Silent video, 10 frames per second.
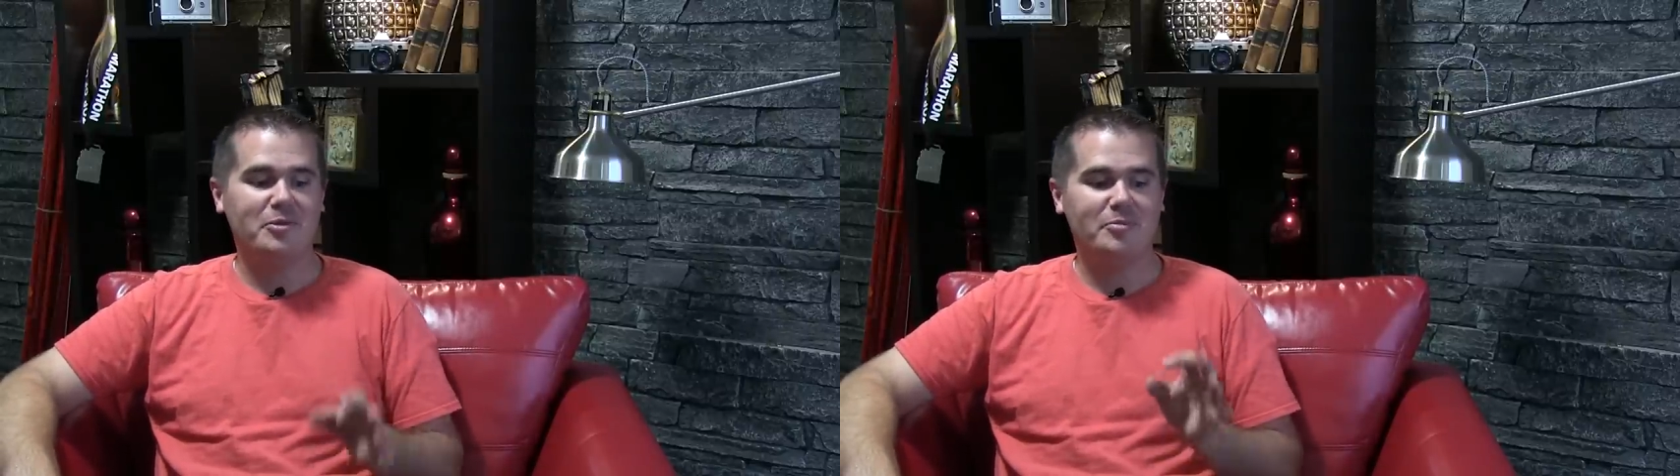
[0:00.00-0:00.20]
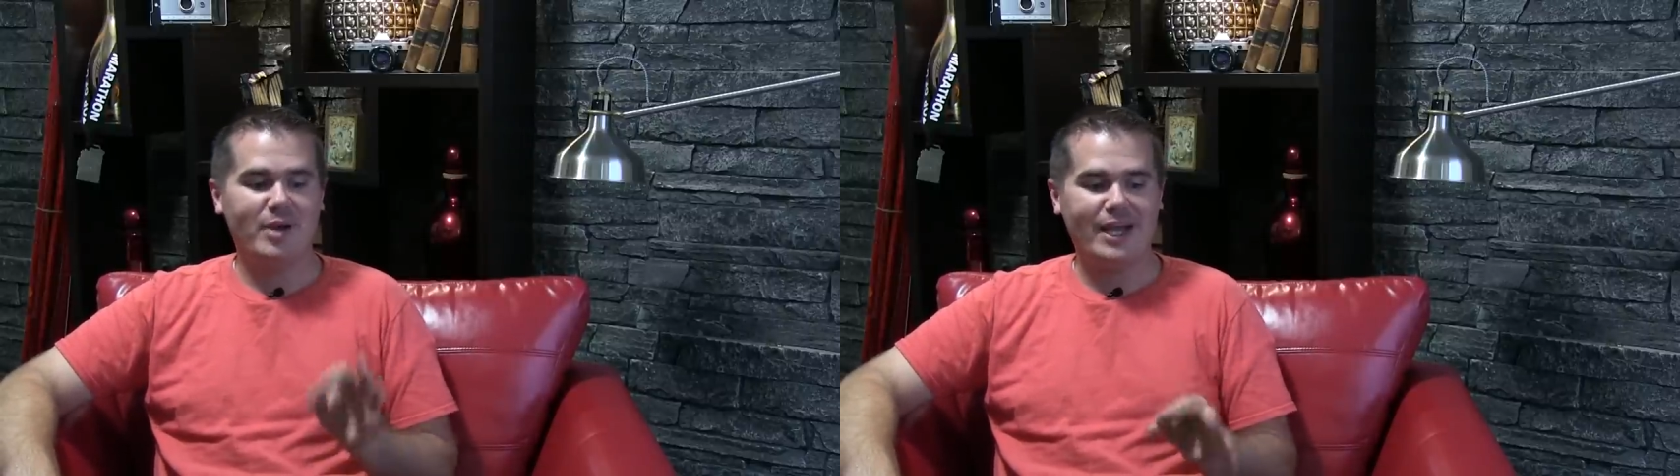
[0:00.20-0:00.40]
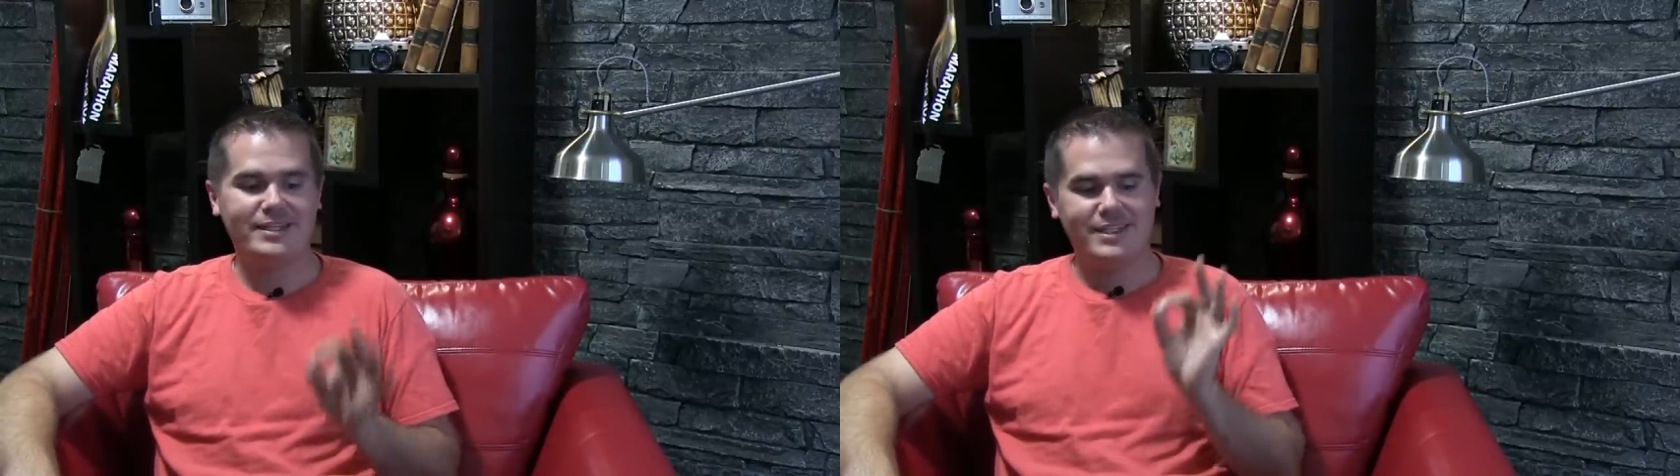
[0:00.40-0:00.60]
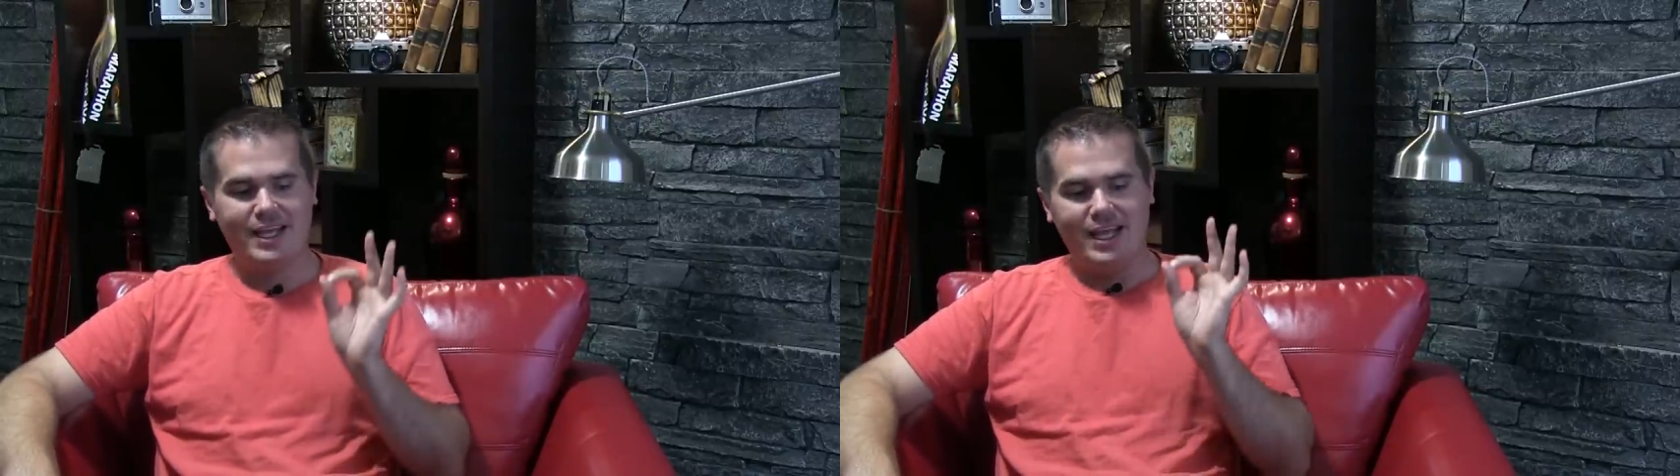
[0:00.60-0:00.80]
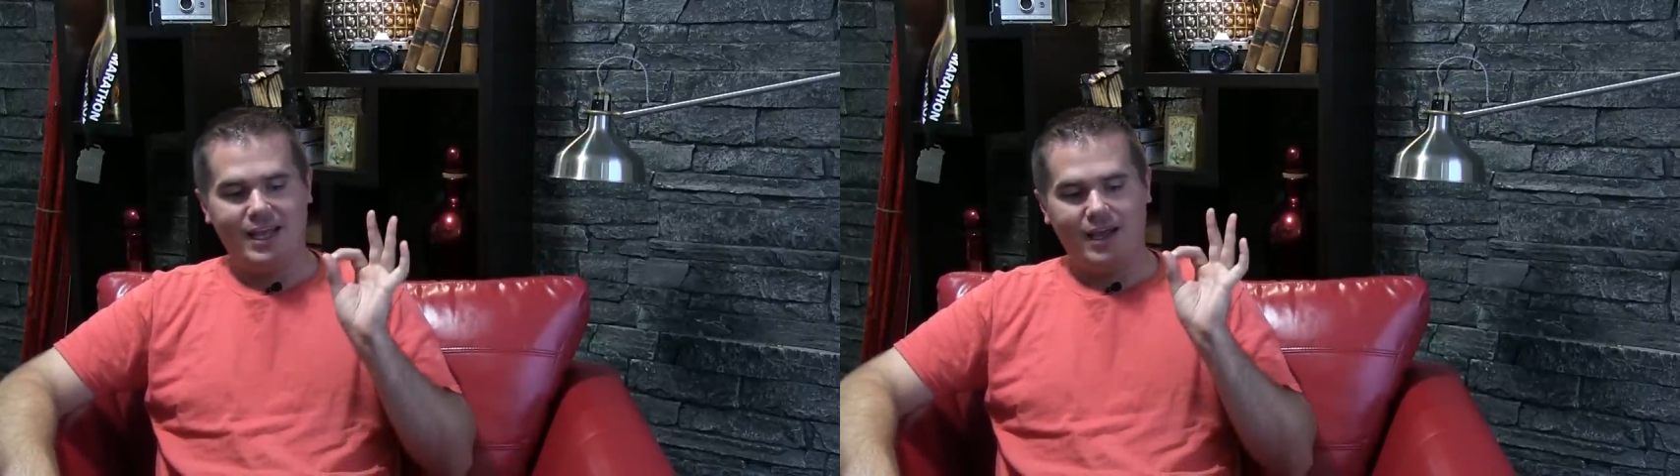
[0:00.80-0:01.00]
but
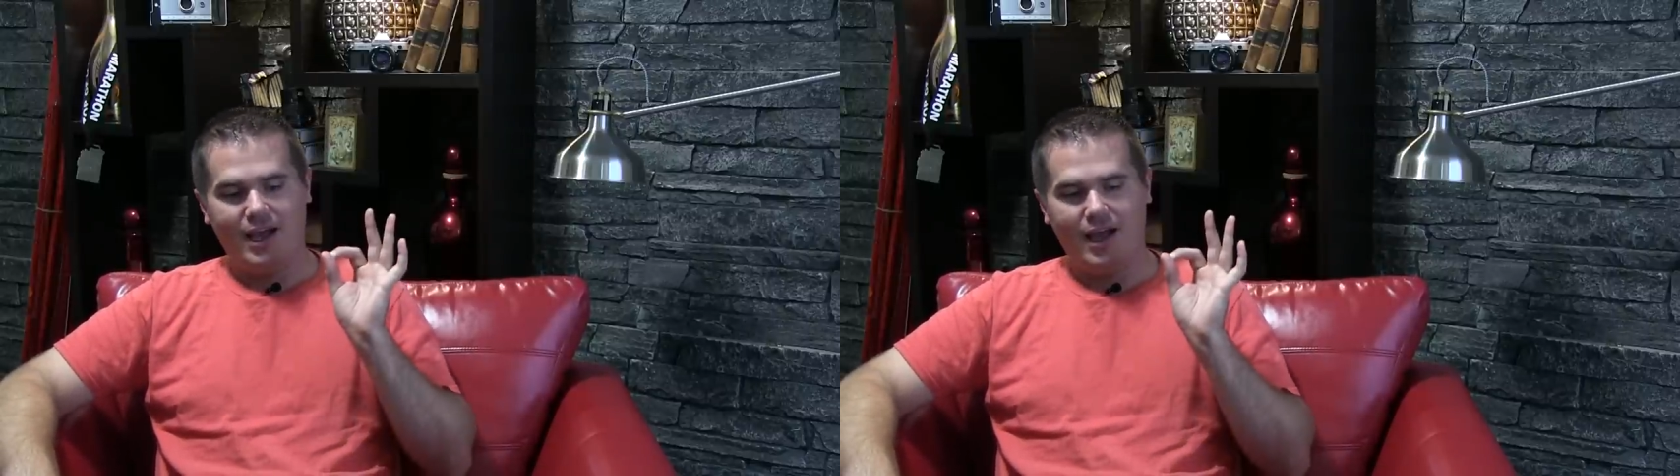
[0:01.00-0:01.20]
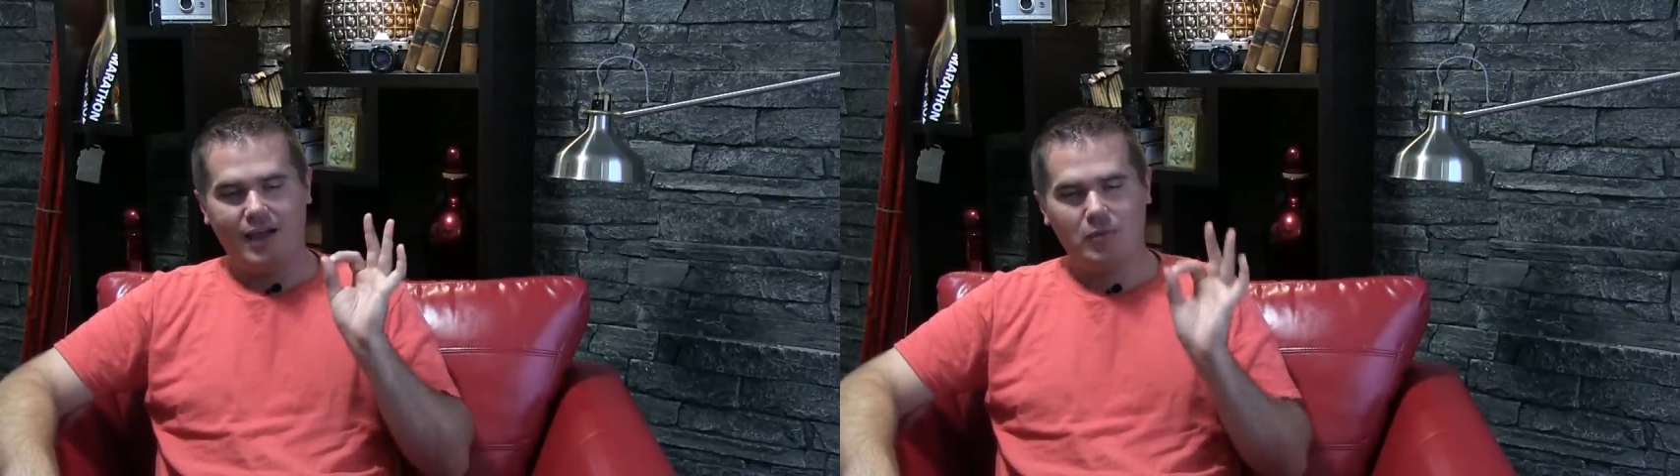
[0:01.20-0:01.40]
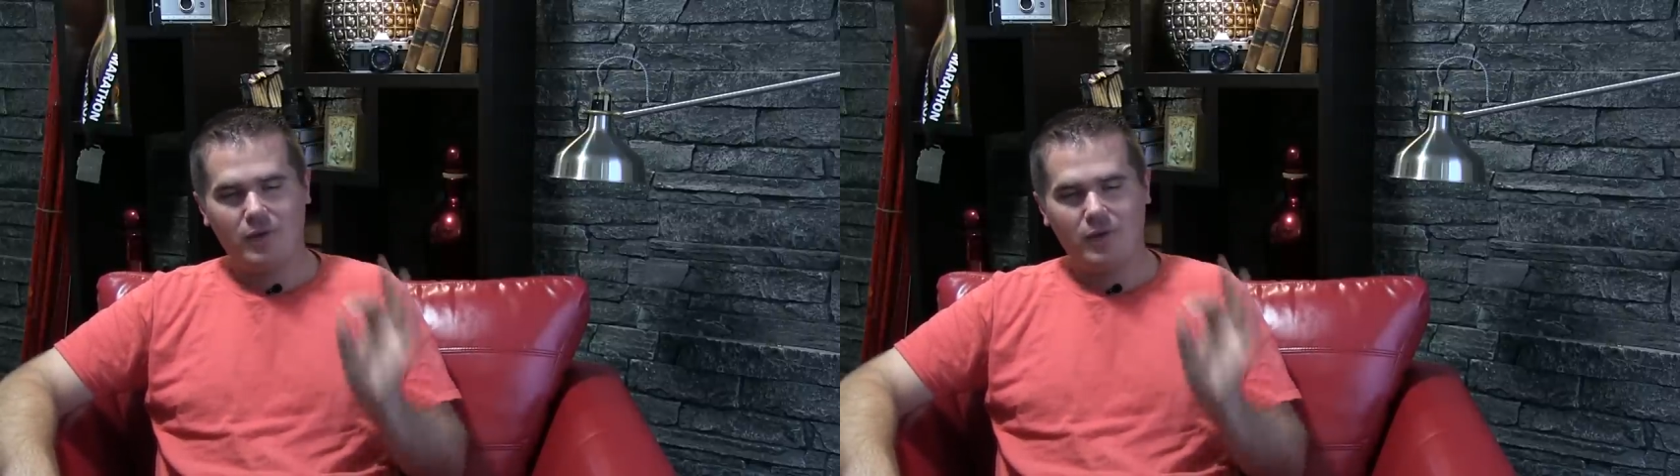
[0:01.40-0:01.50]
I,